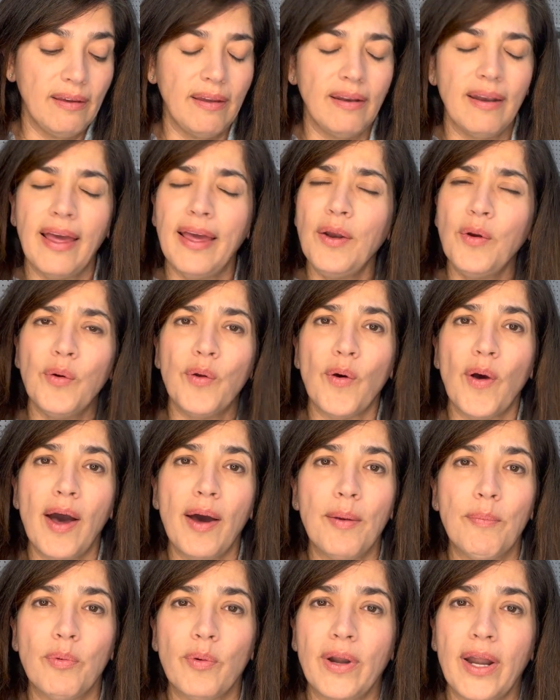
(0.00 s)
and I don't know how
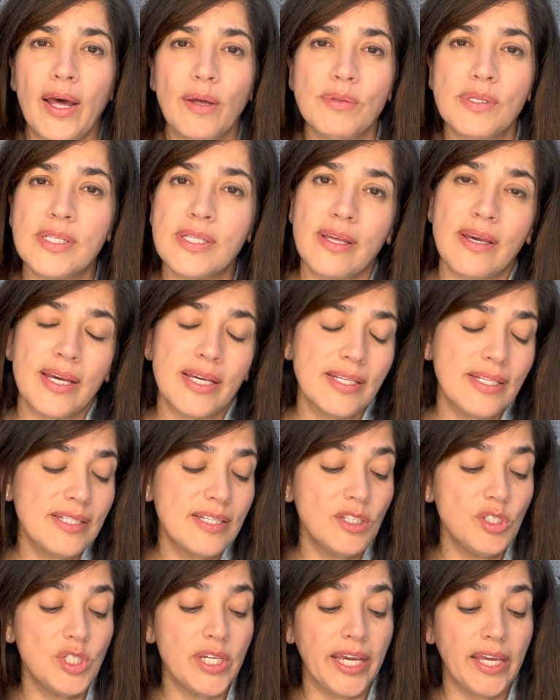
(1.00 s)
to pronounce this,
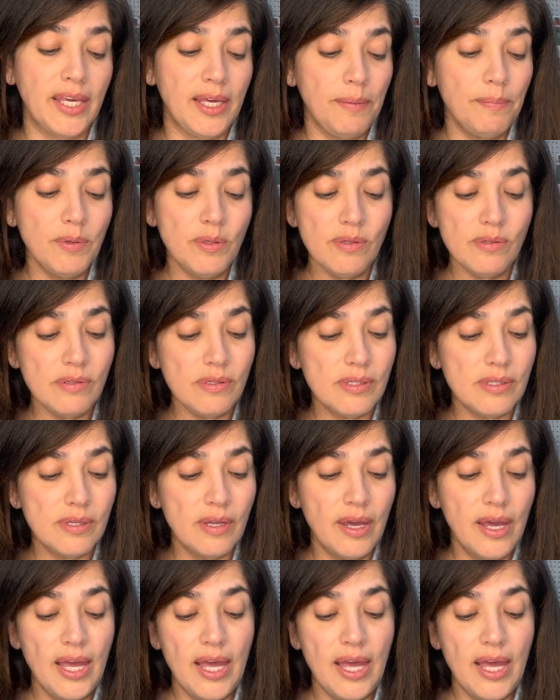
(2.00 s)
Jacquemus.